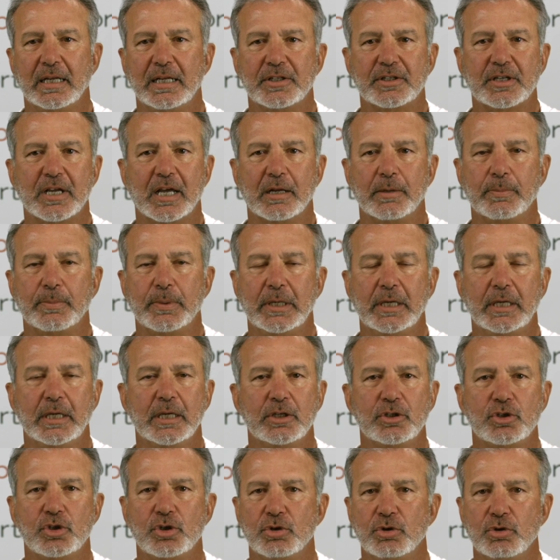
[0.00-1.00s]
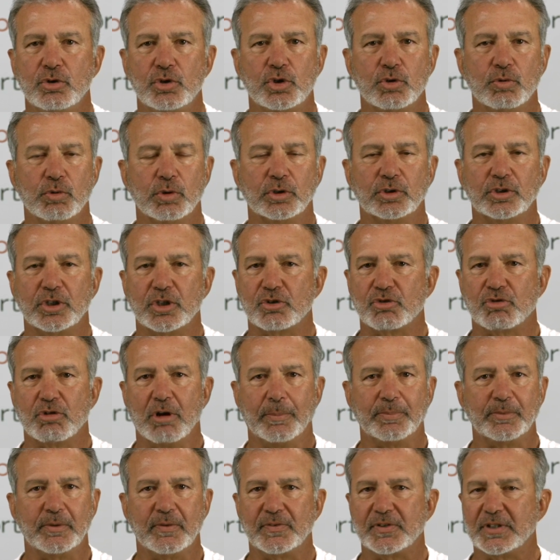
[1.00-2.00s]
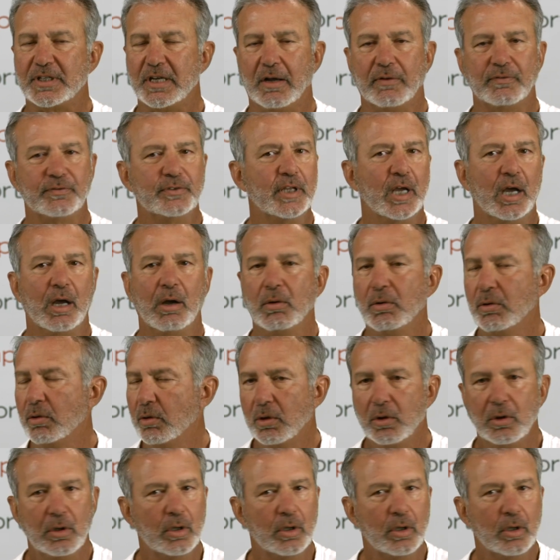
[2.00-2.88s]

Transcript: he's got to be his usual disruptive self. No,